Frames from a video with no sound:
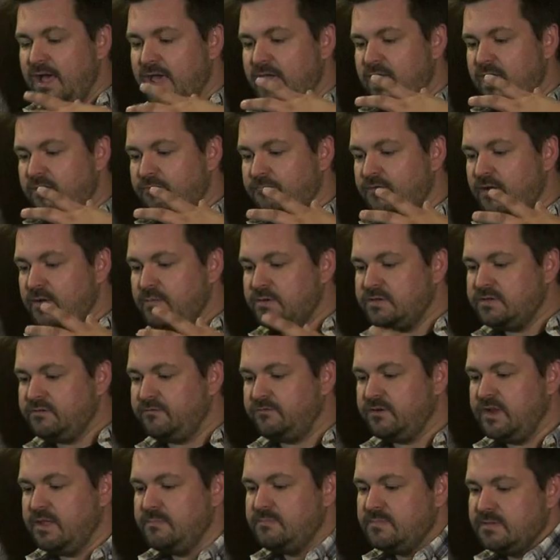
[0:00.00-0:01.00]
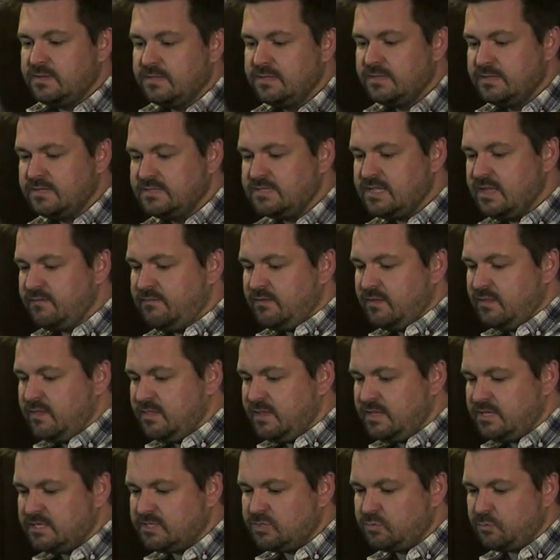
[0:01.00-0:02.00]
if I were to frame David
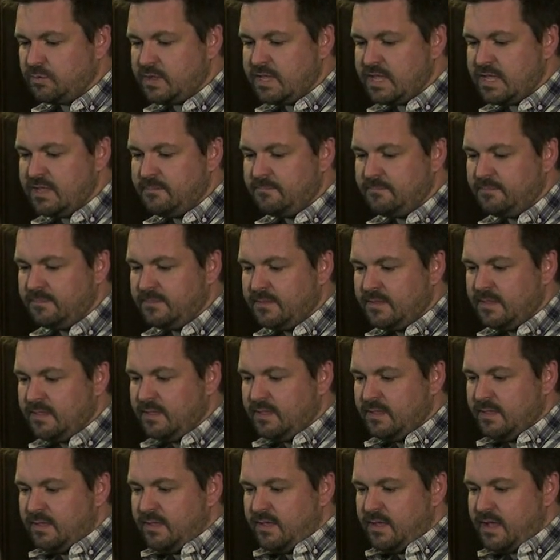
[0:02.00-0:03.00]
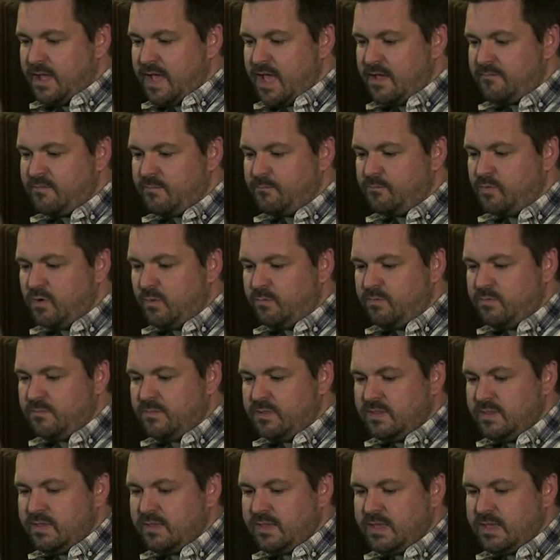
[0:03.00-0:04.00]
this way, I have a problem in